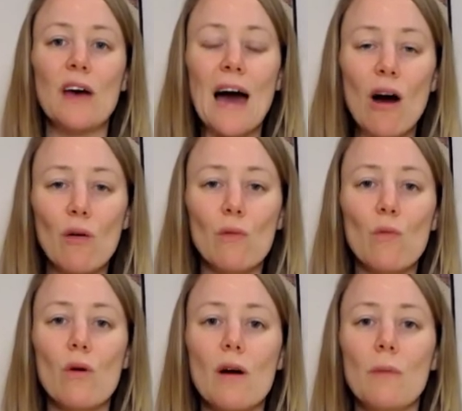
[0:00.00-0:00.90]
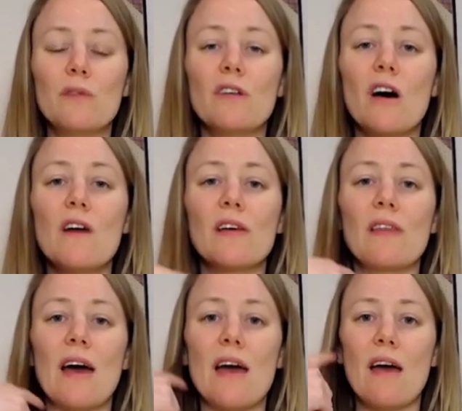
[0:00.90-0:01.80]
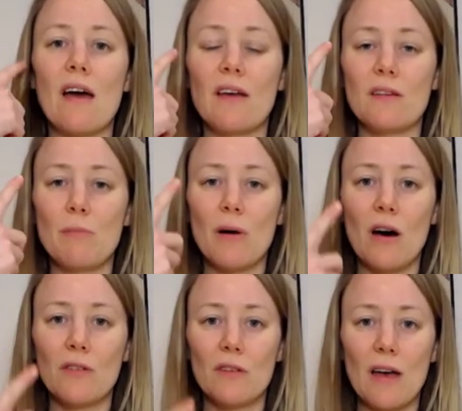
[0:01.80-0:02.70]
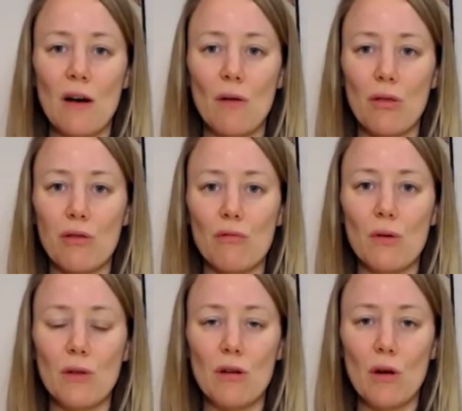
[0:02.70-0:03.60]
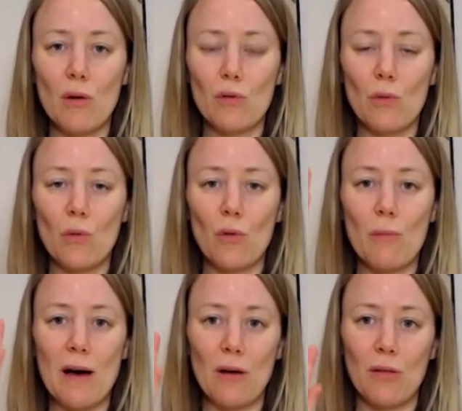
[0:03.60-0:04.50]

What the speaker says: out, observing that air as it passes out through the nose or the mouth.